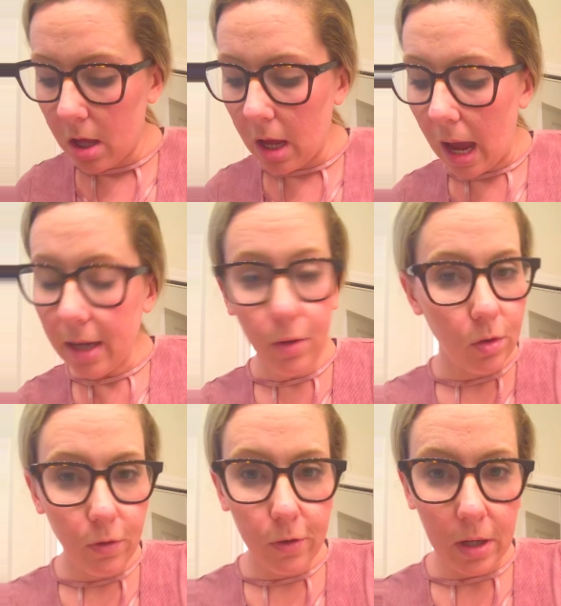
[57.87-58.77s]
I don't
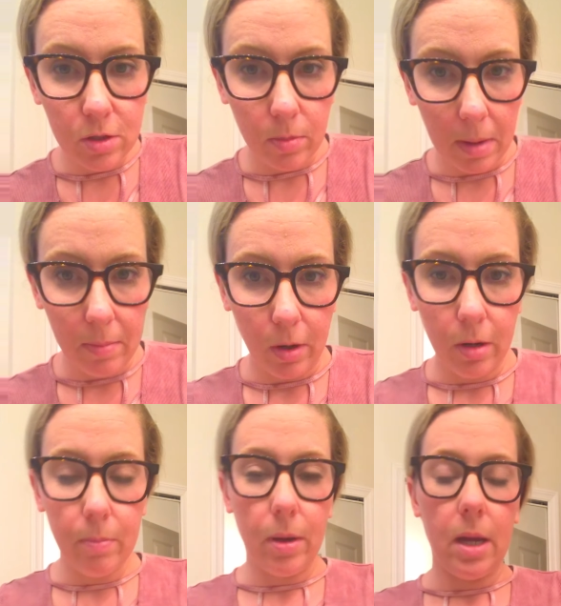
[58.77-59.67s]
know if you guys
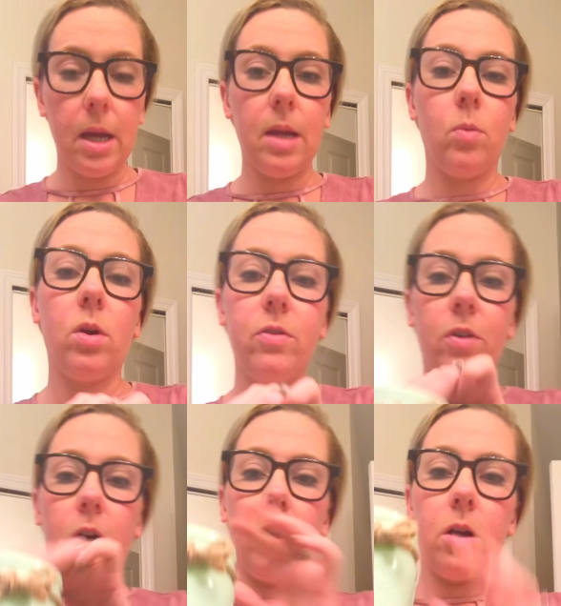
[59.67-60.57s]
remember, but in one of
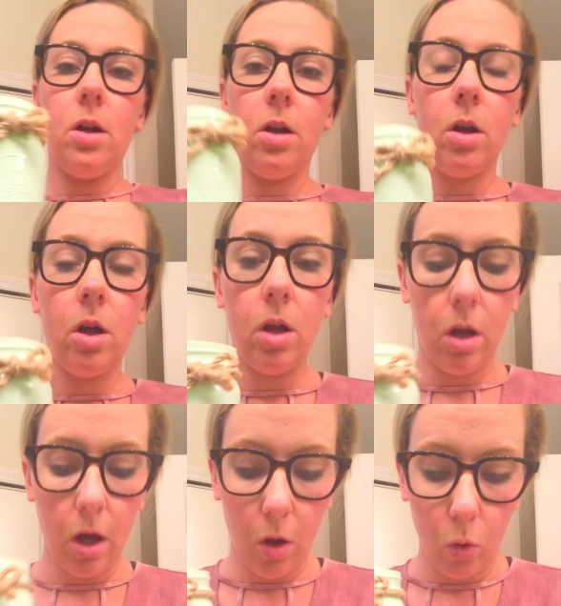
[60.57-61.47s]
our
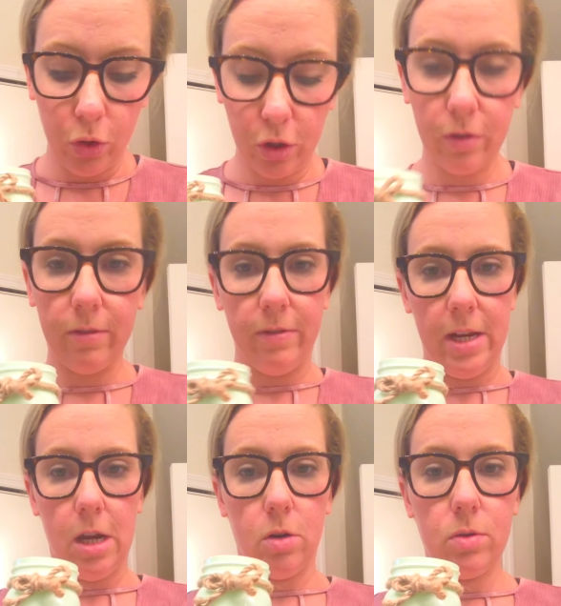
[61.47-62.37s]
older
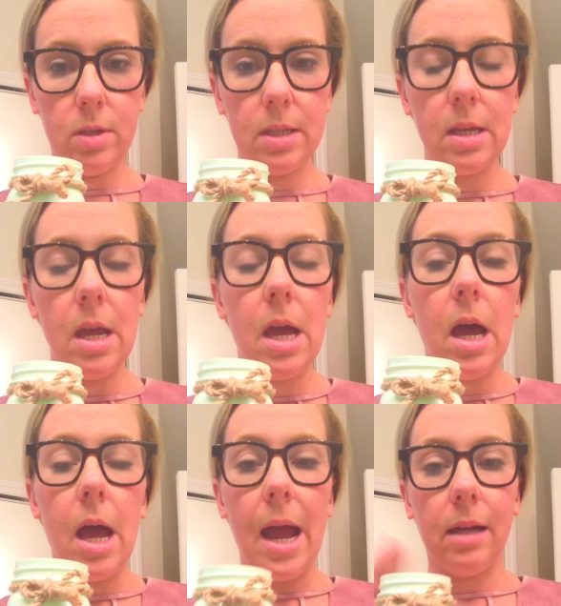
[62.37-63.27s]
videos,
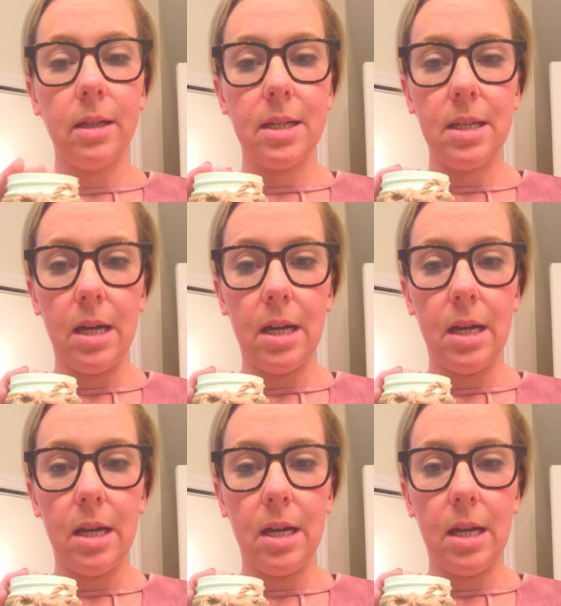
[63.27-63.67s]
Alex and